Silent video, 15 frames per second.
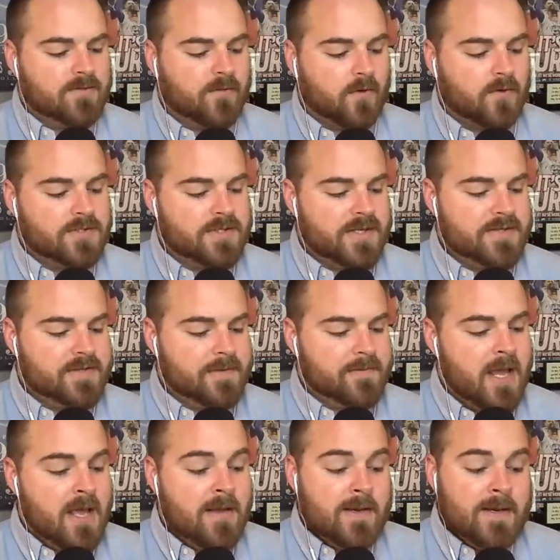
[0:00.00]
first season.
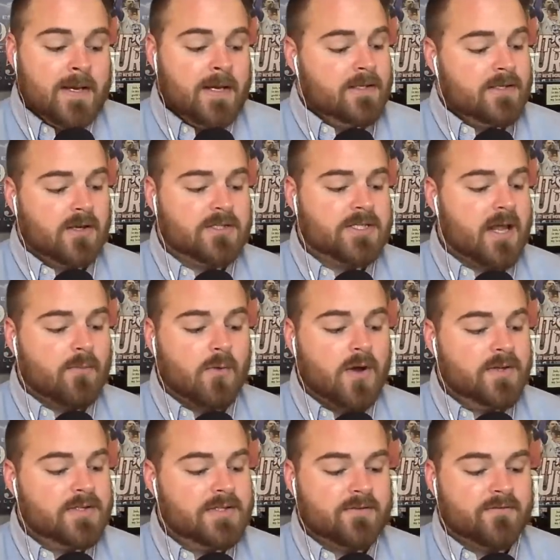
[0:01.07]
Touchdown
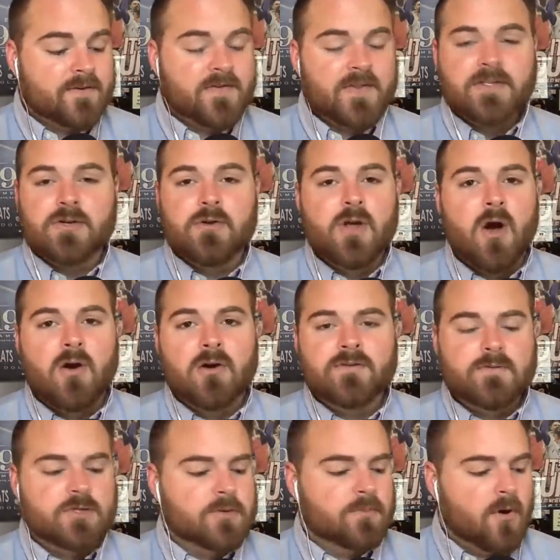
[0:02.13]
runs of 52 yards
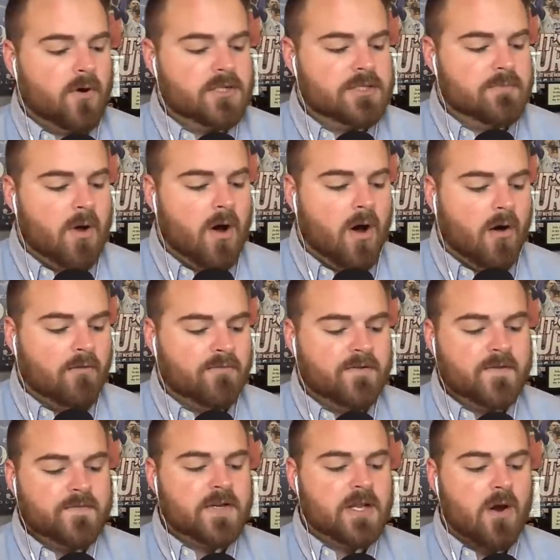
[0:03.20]
from Jabari Small,
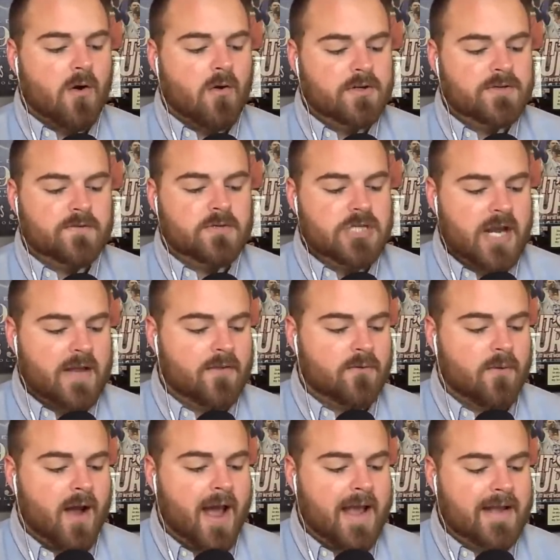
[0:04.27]
50 yards from
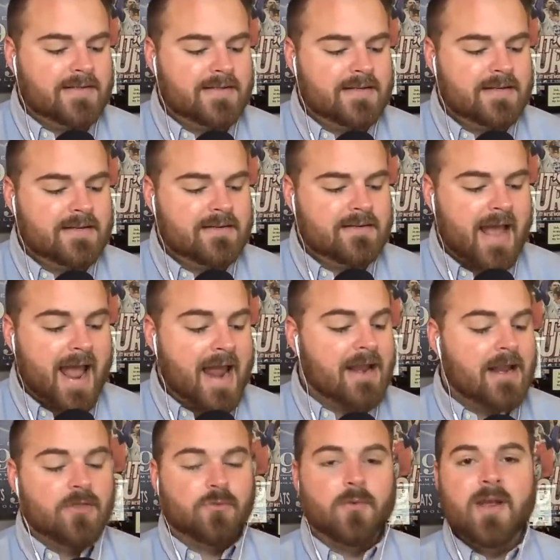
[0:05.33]
Jalen Wright,
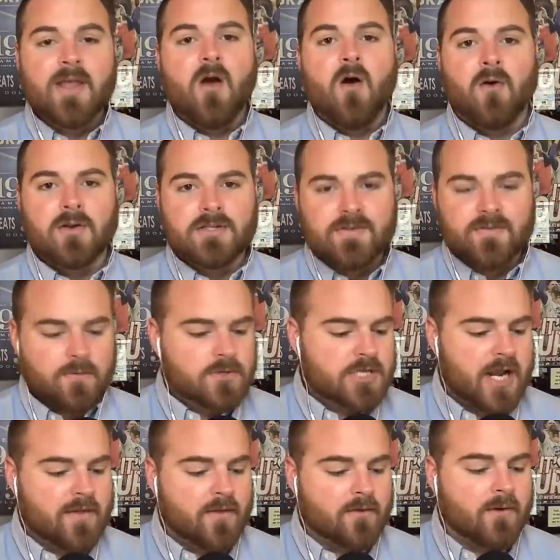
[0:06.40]
83 yards from
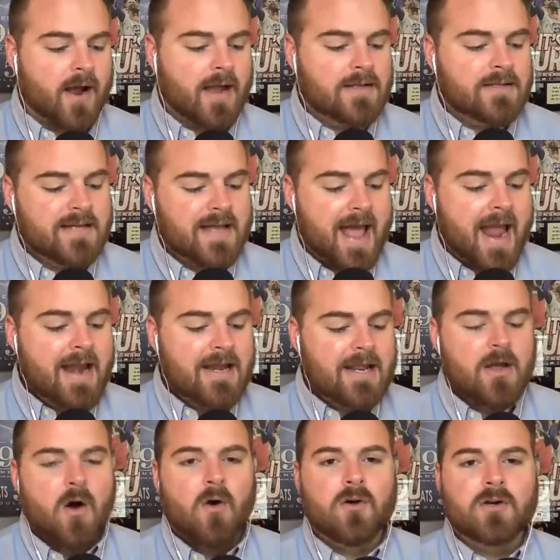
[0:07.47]
Jalen Wright, 80
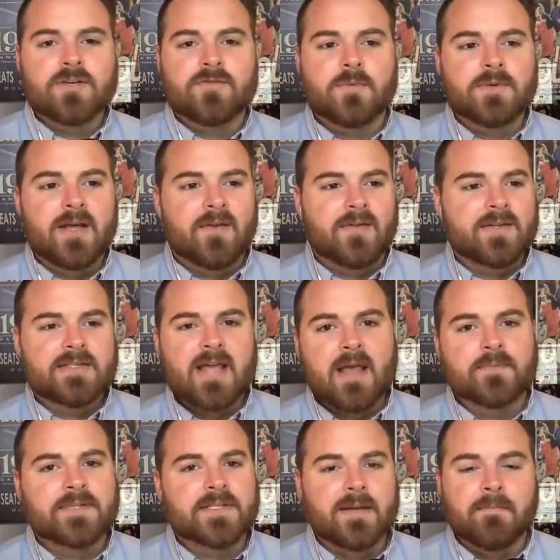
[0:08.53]
yards from Dylan
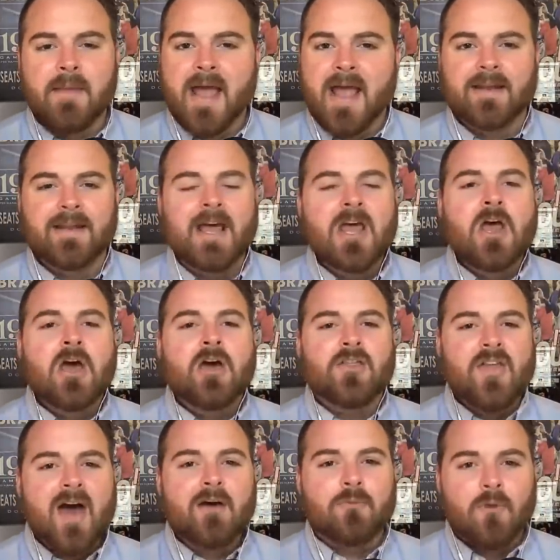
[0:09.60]
Sampson. Man,
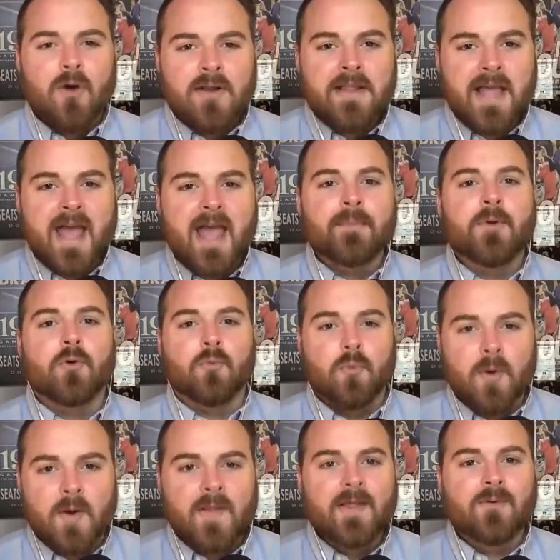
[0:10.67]
that run game
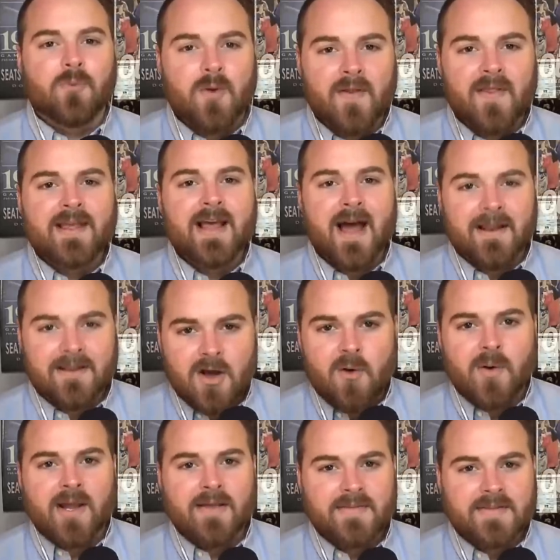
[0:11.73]
really, really got
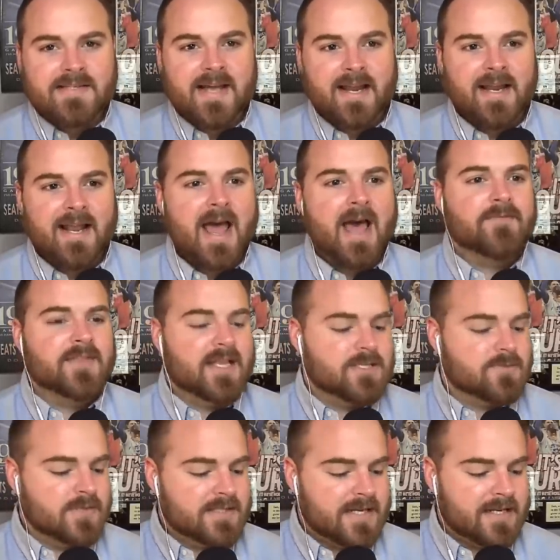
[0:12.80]
going in the second half, and
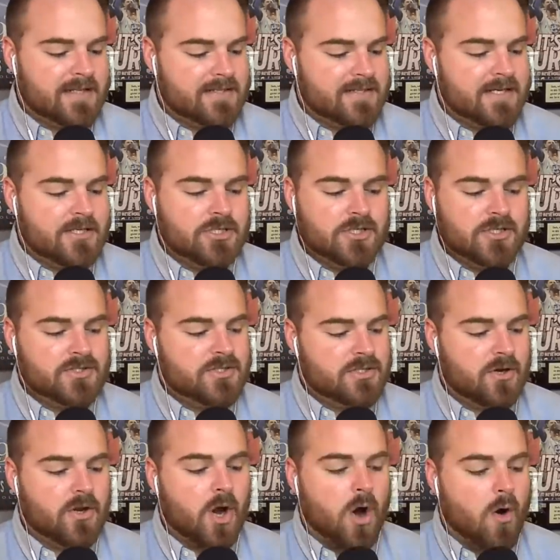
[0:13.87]
that's when Tennessee just
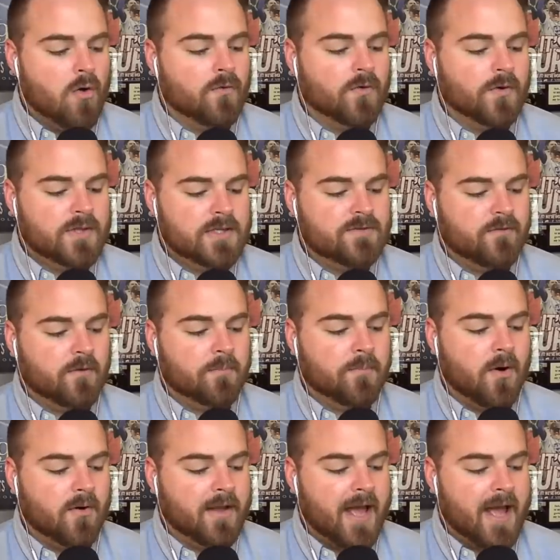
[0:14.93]
took over this
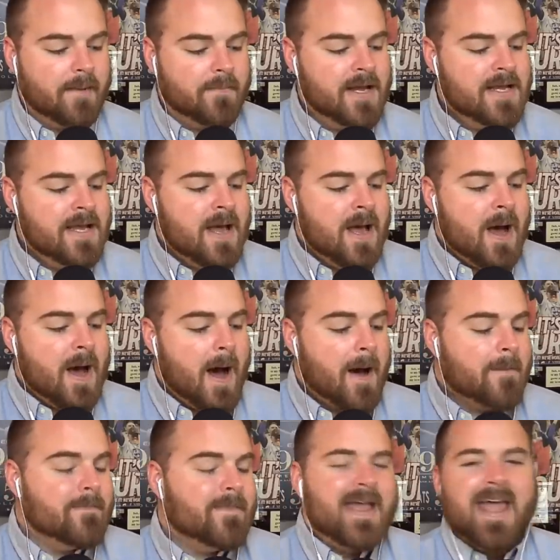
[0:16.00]
football game.
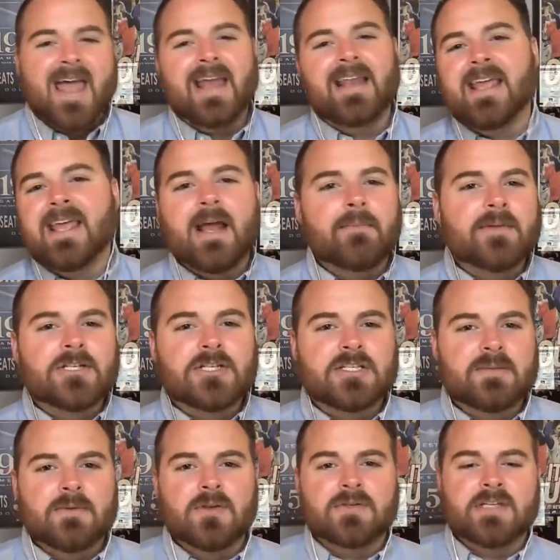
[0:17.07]
And again, I mentioned
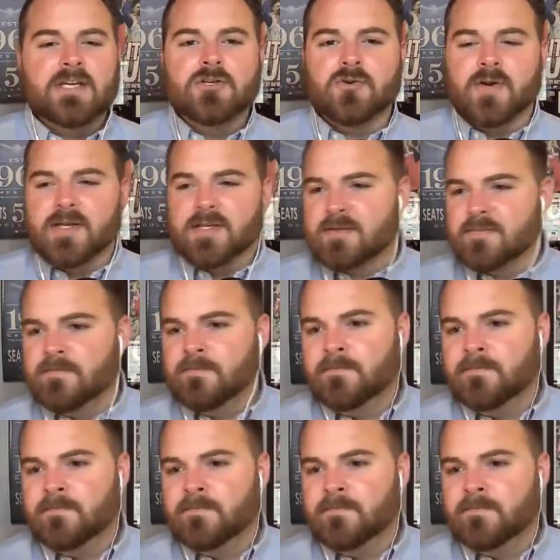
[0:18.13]
some of those injuries.